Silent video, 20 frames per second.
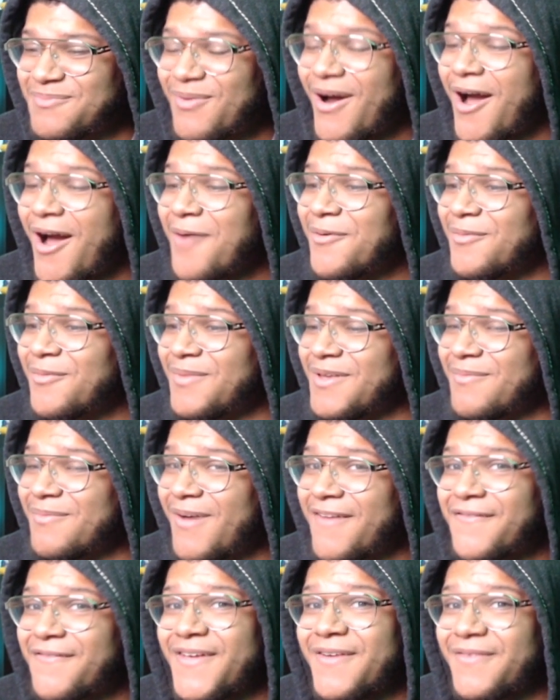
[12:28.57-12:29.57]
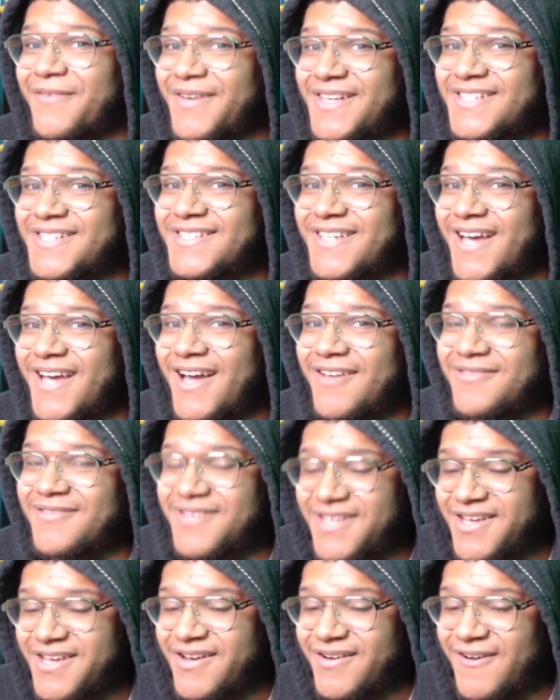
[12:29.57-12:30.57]
Probably my favorite isekai of
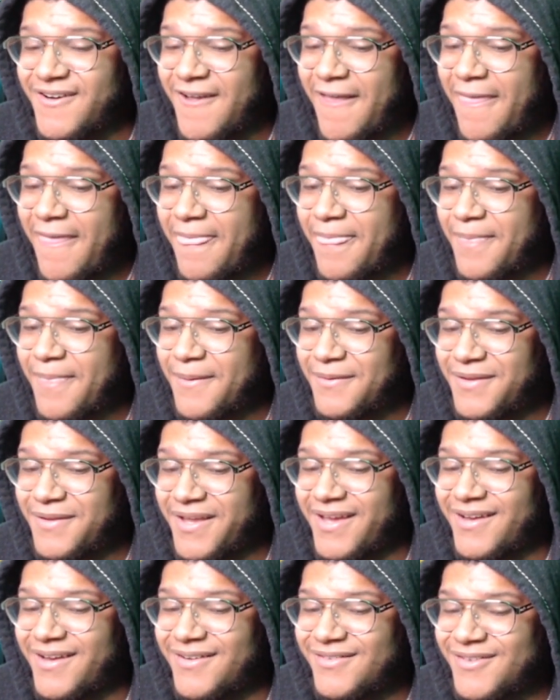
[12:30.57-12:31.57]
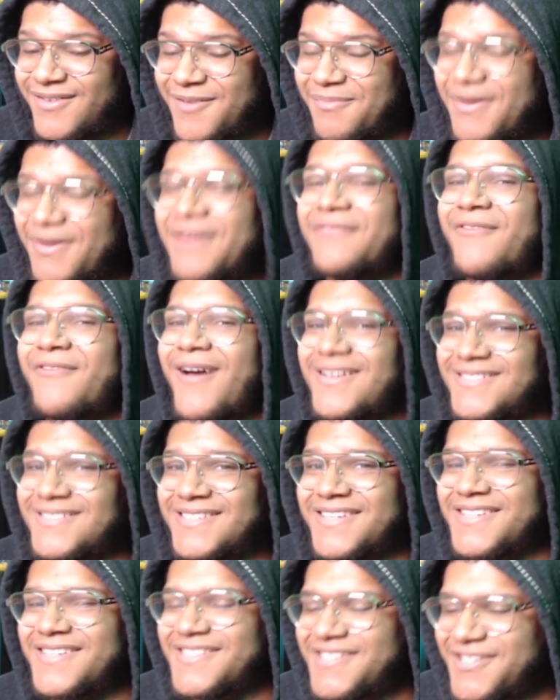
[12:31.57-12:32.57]
the year. Yeah, above
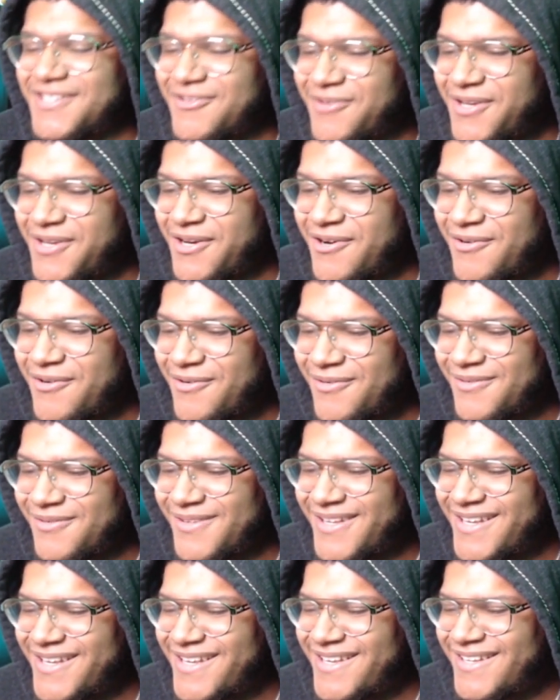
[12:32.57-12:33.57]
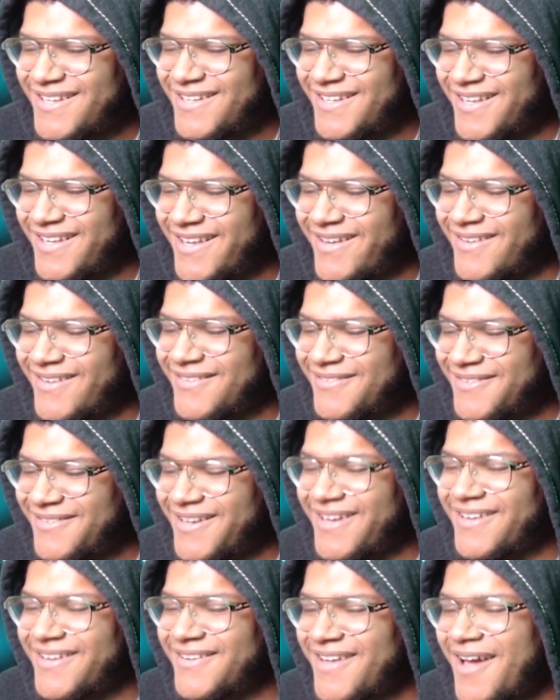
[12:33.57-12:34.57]
Rising of the Shield Hero. Yeah,
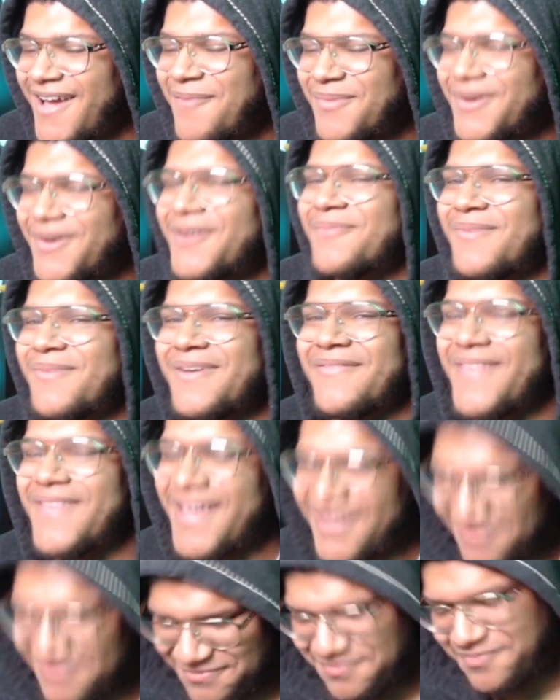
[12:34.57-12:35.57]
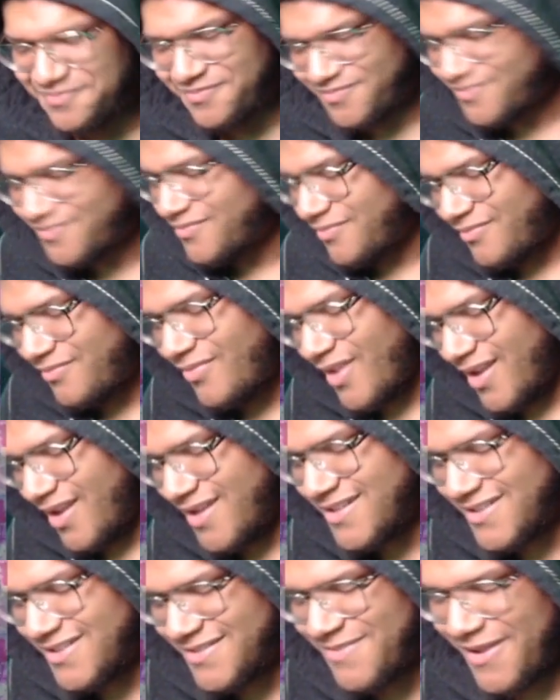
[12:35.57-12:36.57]
yeah, I'll put it above that.
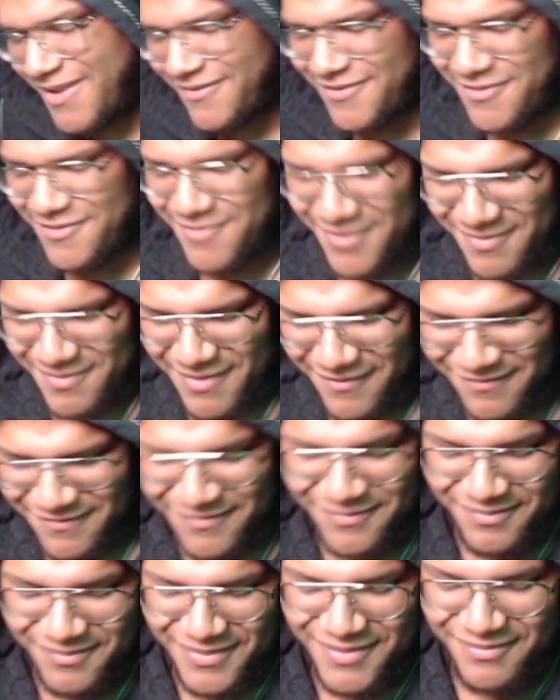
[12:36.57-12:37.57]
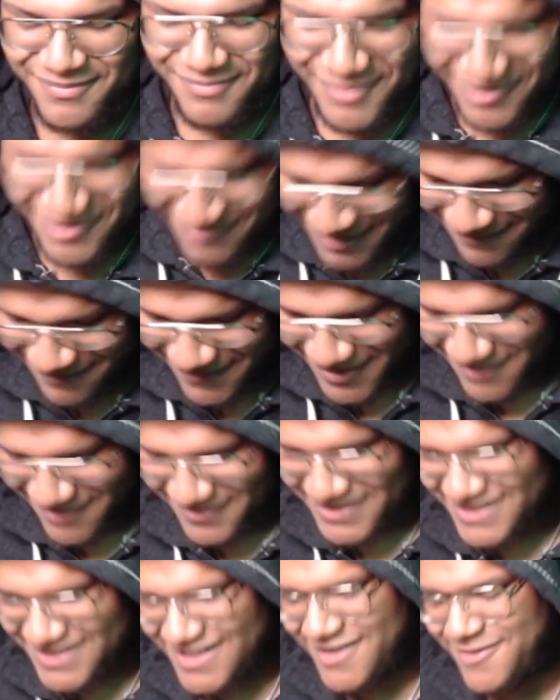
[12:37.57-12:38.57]
This is definitely one of my one of my
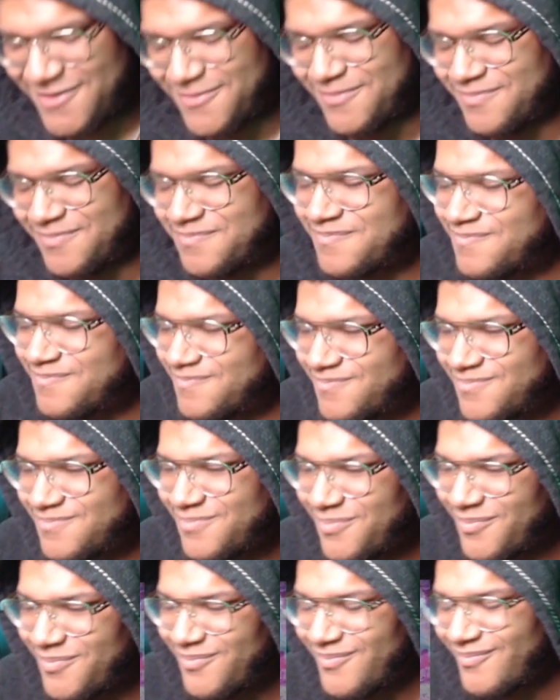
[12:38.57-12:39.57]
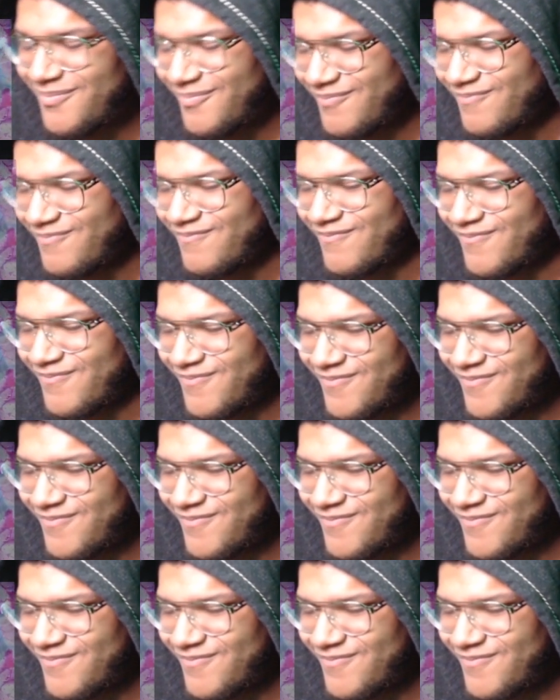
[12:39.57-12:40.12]
favorites. Um, mm.